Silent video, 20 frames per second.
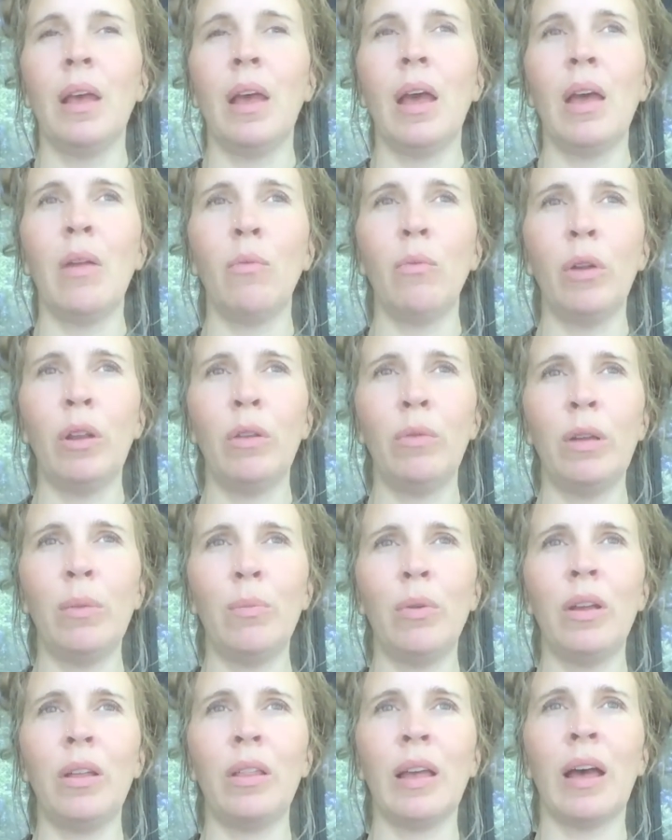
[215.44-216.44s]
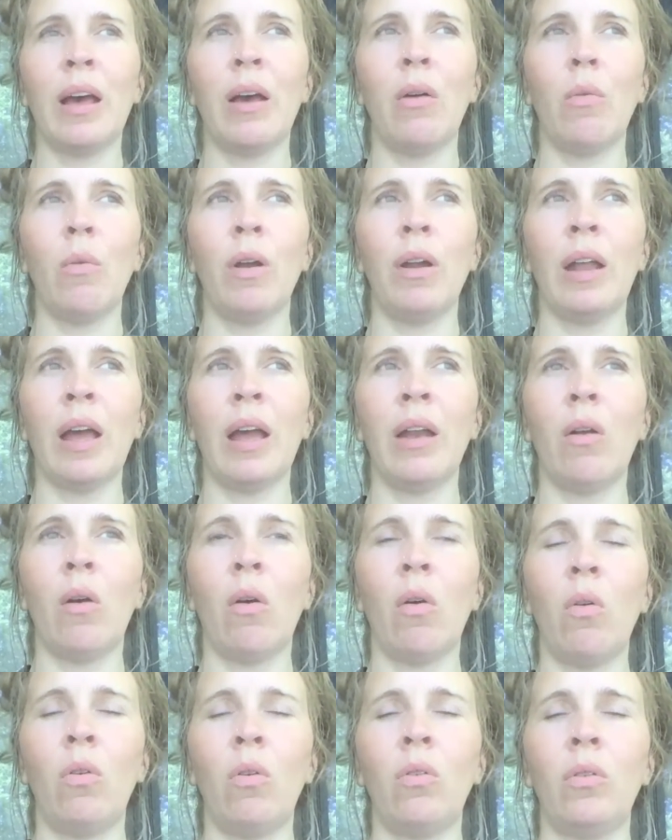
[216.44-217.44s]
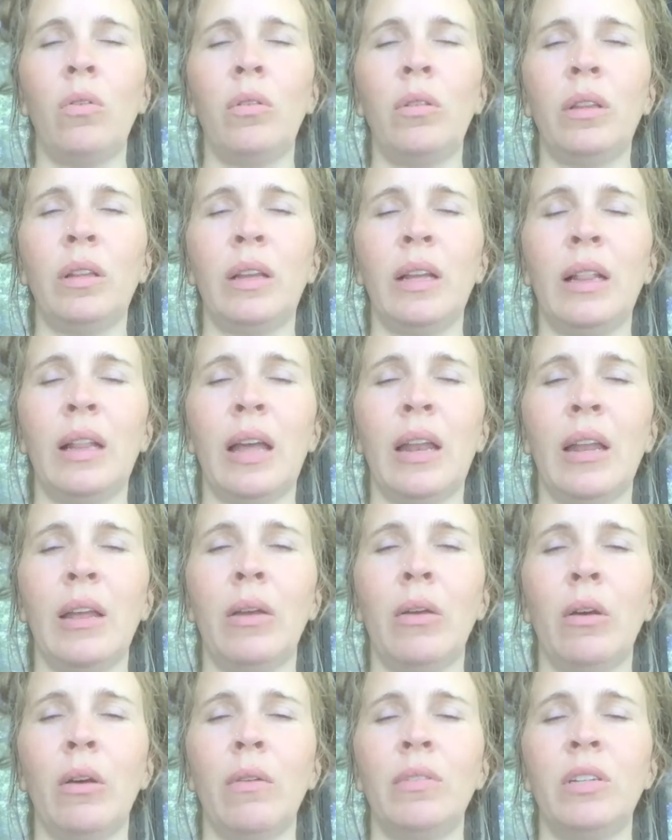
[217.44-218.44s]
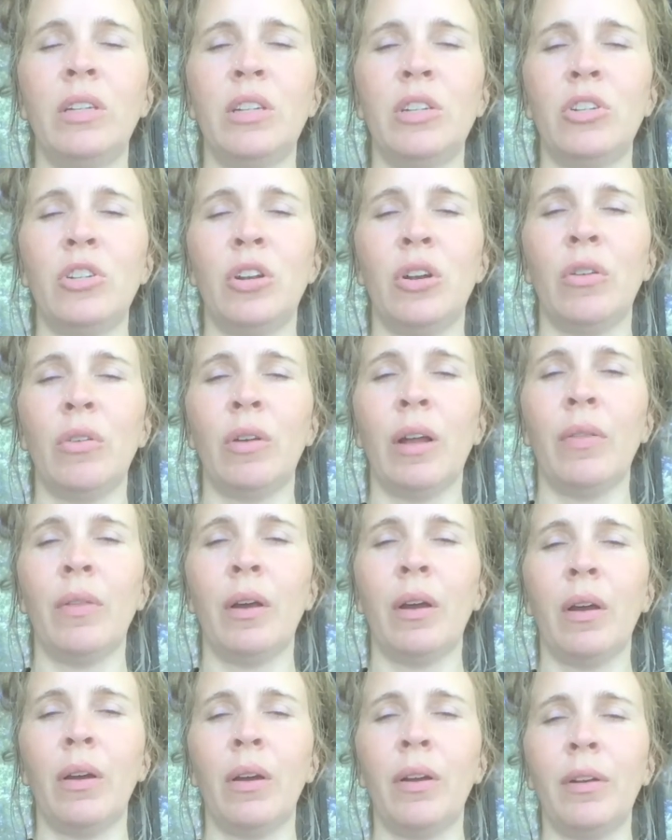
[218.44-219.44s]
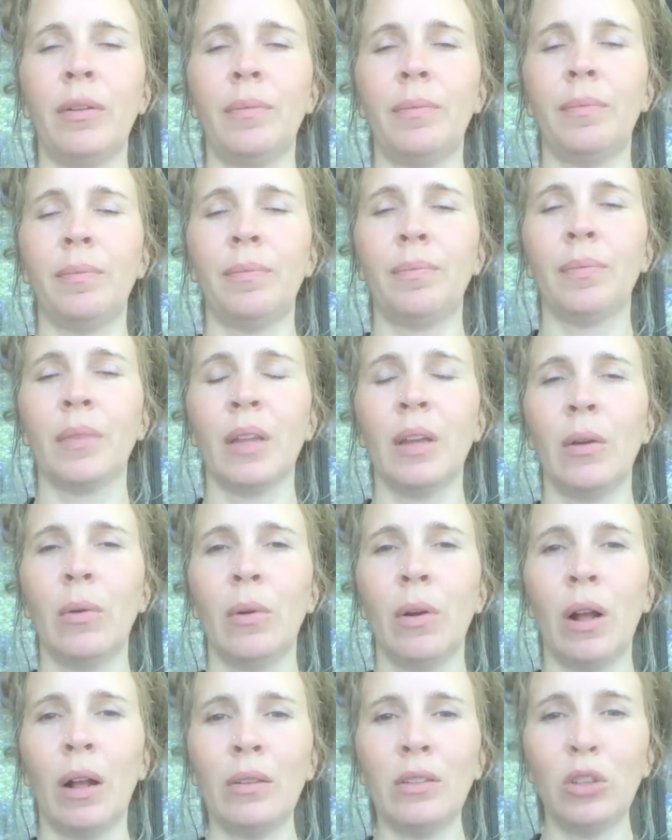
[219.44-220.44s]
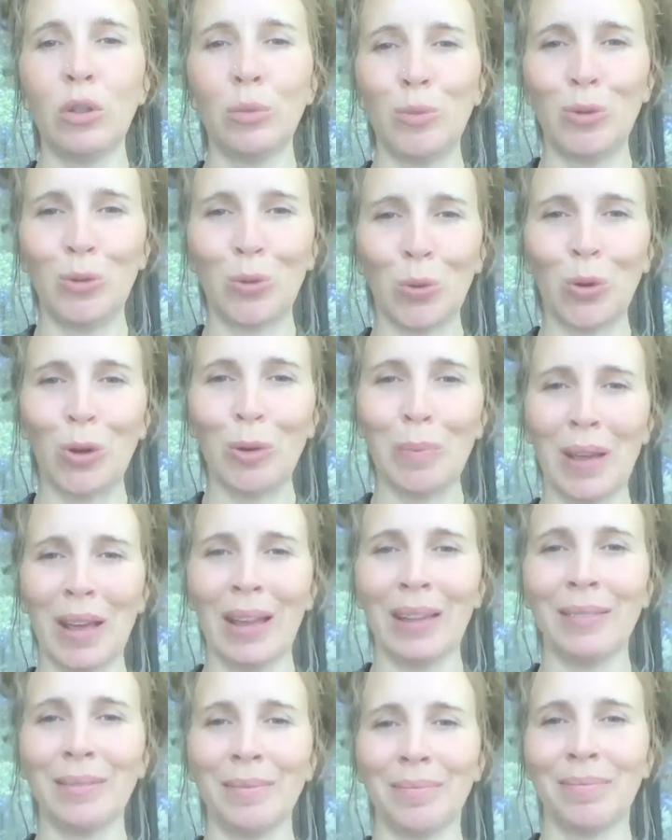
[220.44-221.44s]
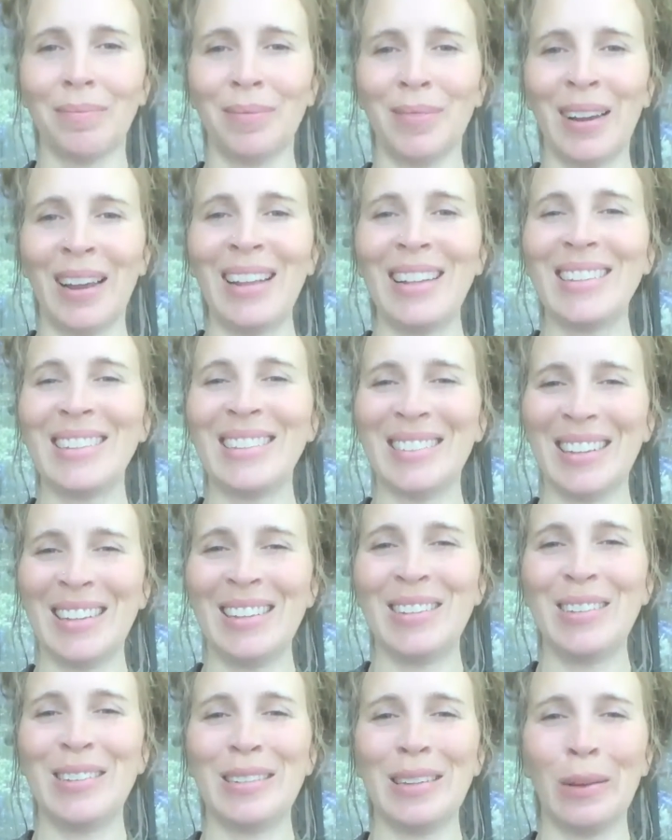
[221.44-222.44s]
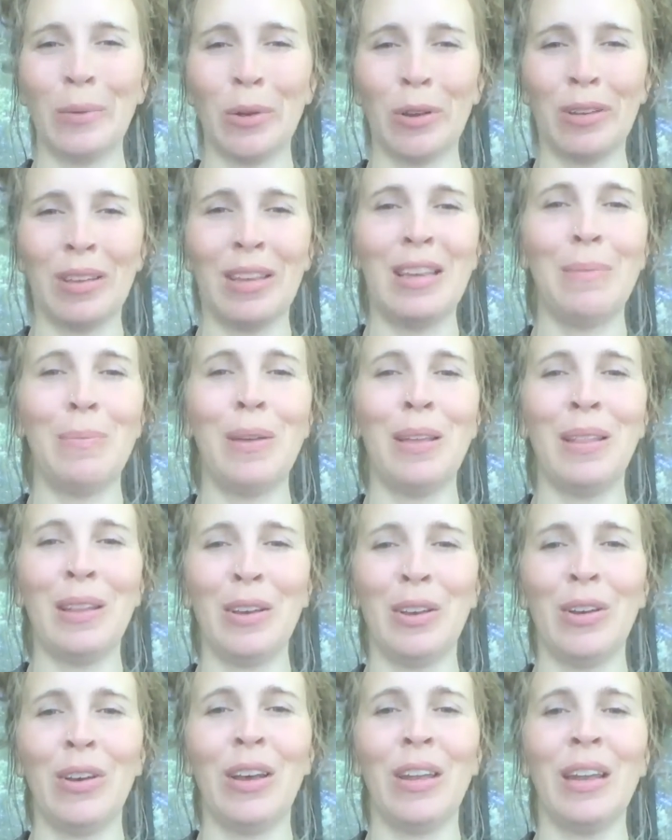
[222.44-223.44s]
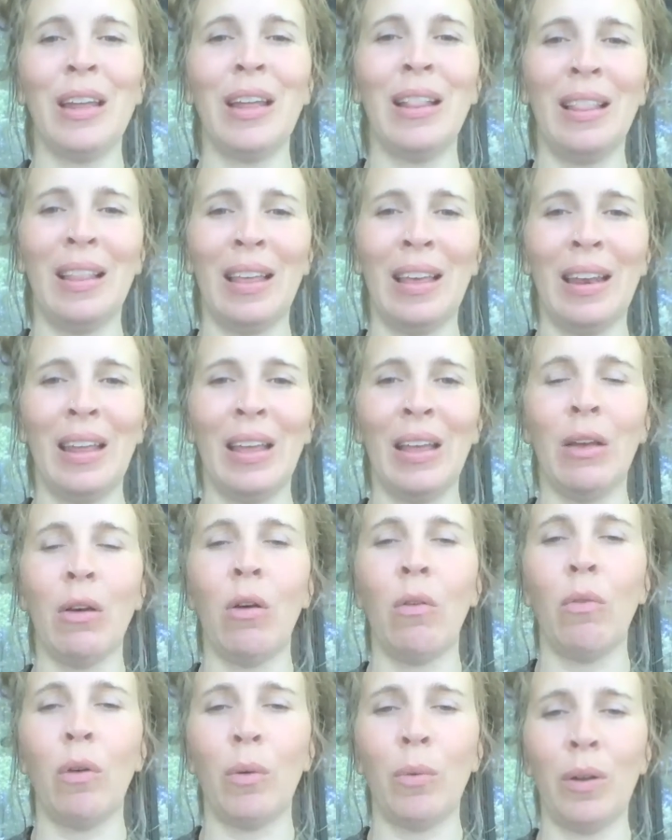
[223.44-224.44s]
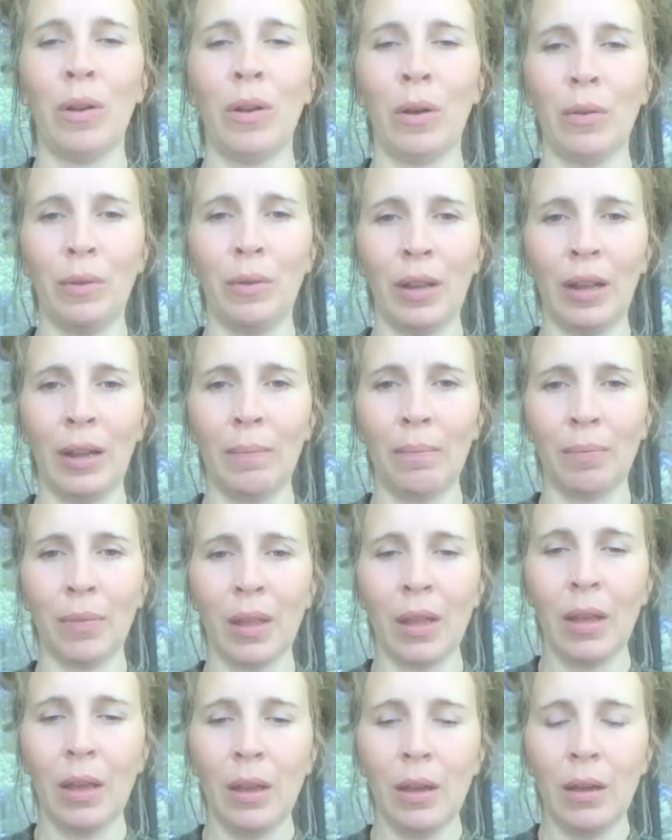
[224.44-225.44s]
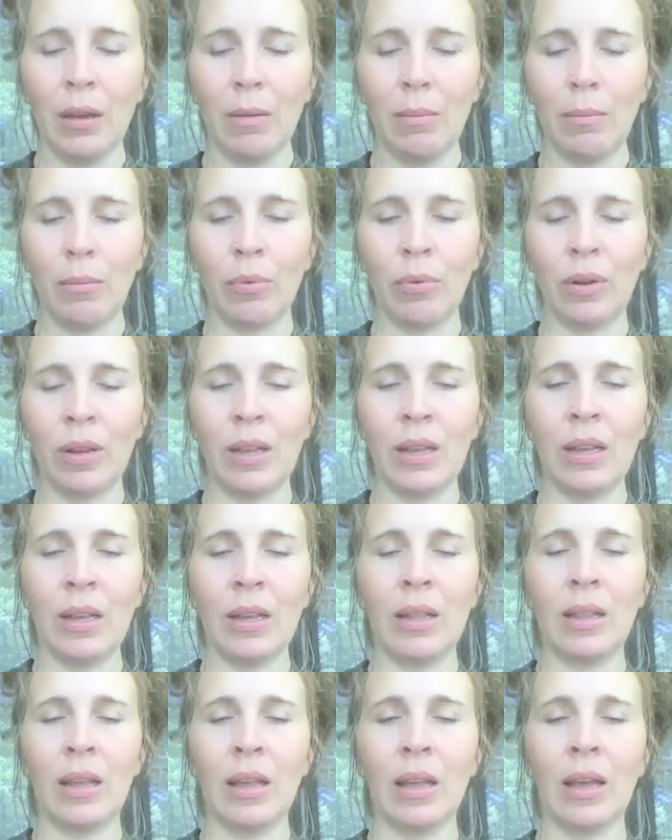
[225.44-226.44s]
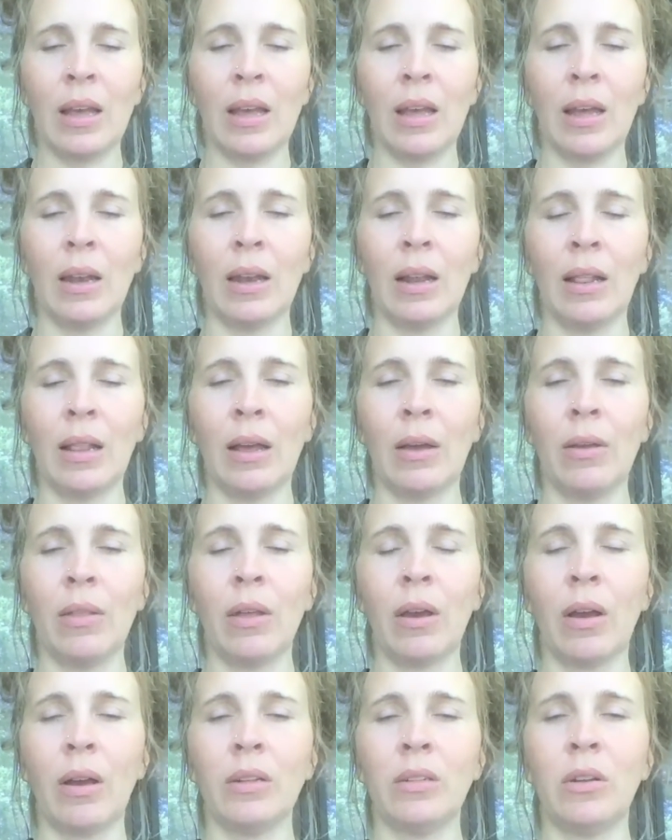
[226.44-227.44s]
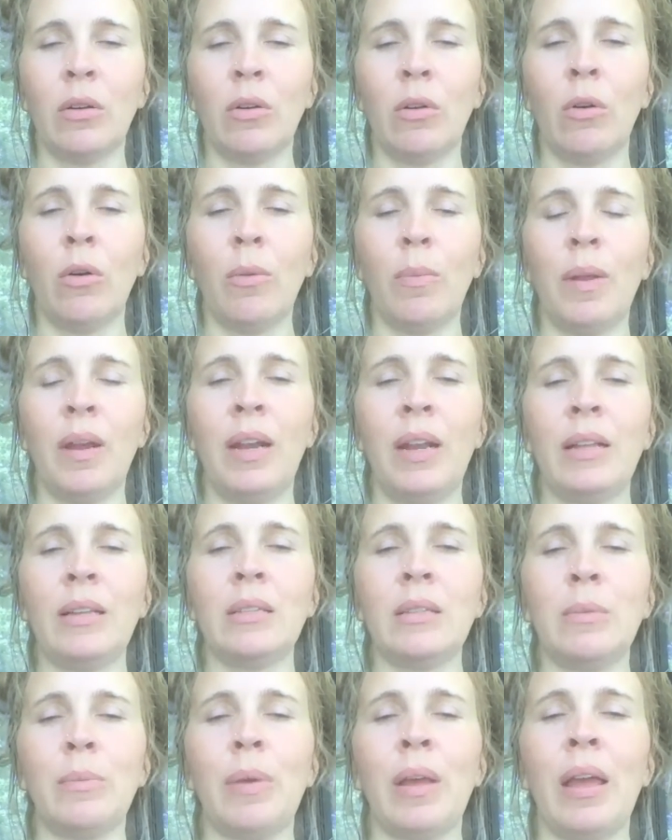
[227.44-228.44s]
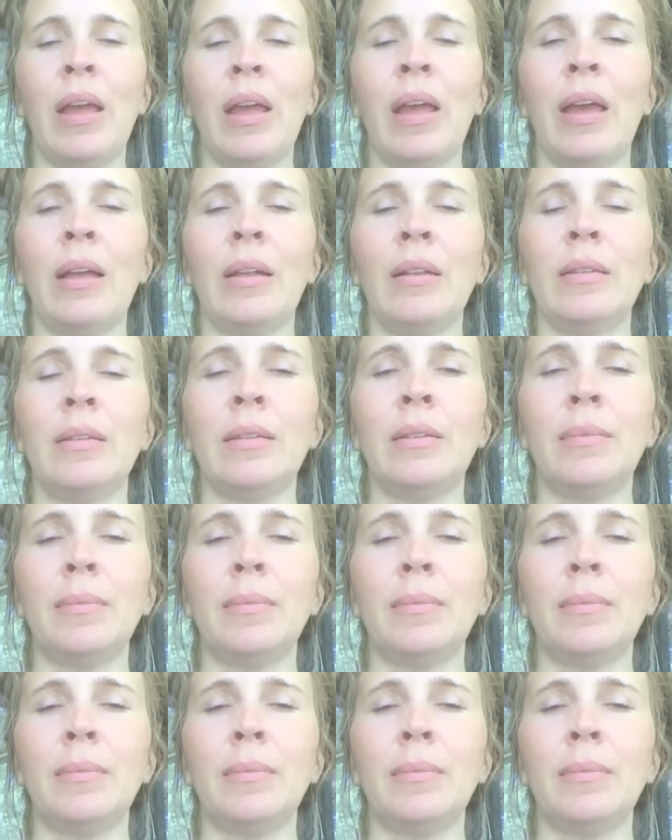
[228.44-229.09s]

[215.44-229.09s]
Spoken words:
And when we breathe out, we're not only letting go of tension around the heart, we're also absorbing, right? It's interesting. We're keeping the good and letting go of what we don't need. Breathing in, allowing the heart to open and expand.